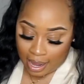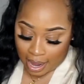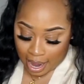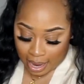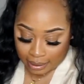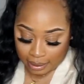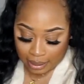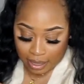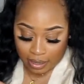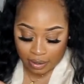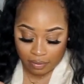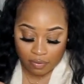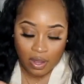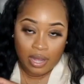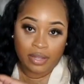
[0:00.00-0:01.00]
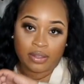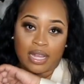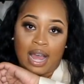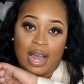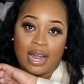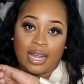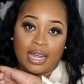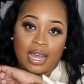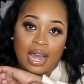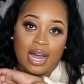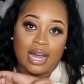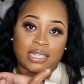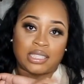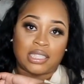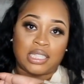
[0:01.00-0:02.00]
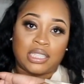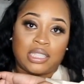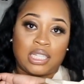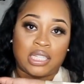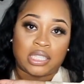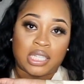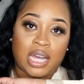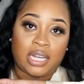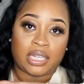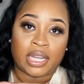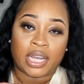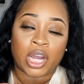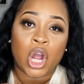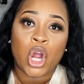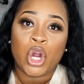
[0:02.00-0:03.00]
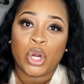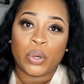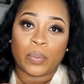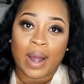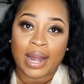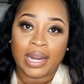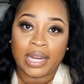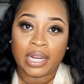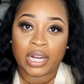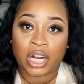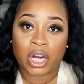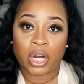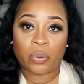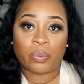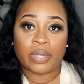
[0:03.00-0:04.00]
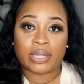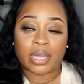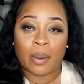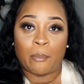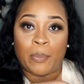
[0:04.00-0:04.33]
I love that it has this detailing right here with the